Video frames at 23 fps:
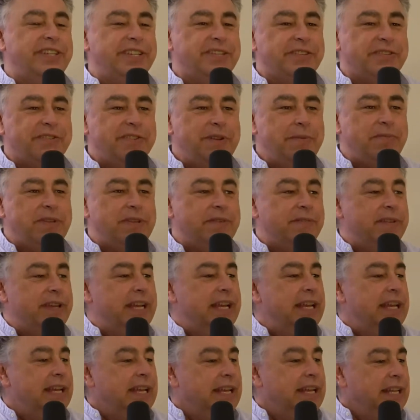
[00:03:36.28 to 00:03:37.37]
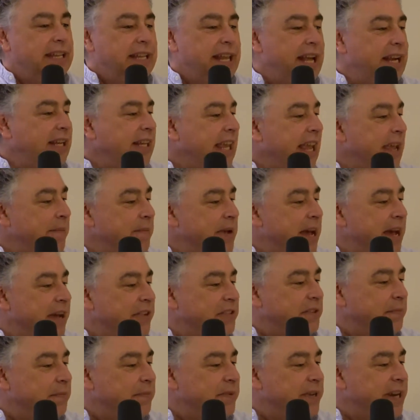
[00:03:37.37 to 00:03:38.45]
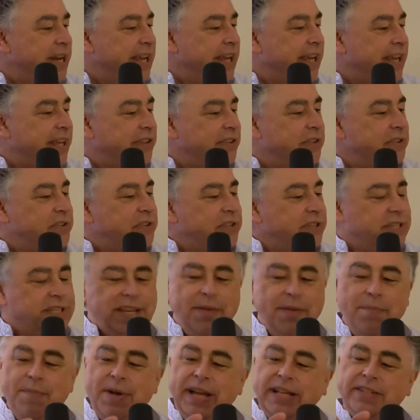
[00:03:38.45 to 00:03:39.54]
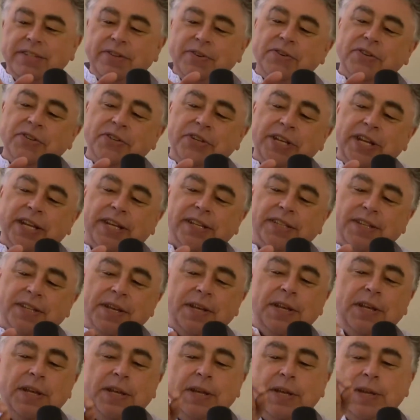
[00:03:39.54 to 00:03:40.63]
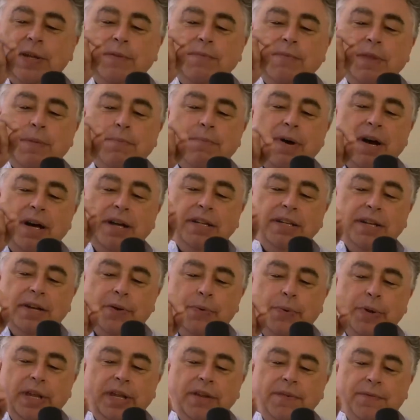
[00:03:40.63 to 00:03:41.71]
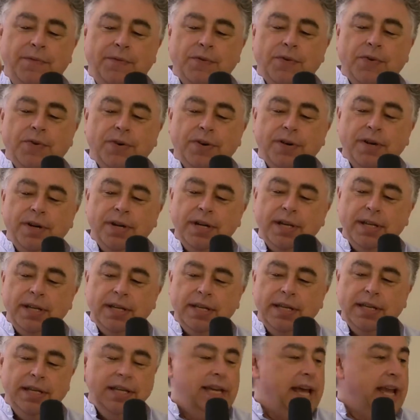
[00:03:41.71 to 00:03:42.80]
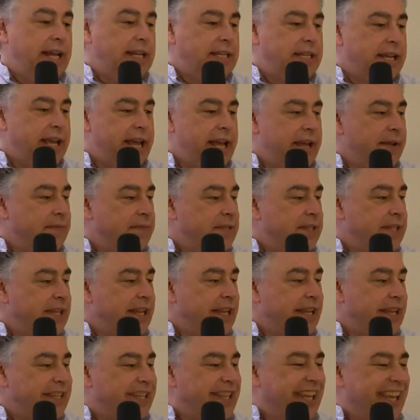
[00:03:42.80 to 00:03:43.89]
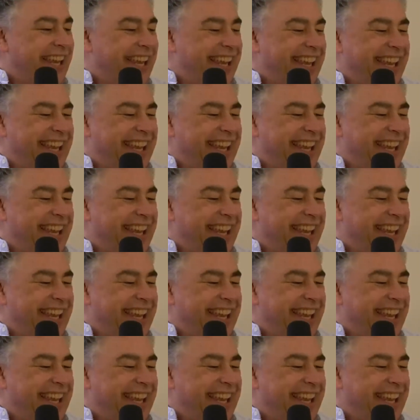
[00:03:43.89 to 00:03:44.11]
descriptive, then came algebraic, and you should see my score sheets. Pawn to Queen 4, Knight to F6.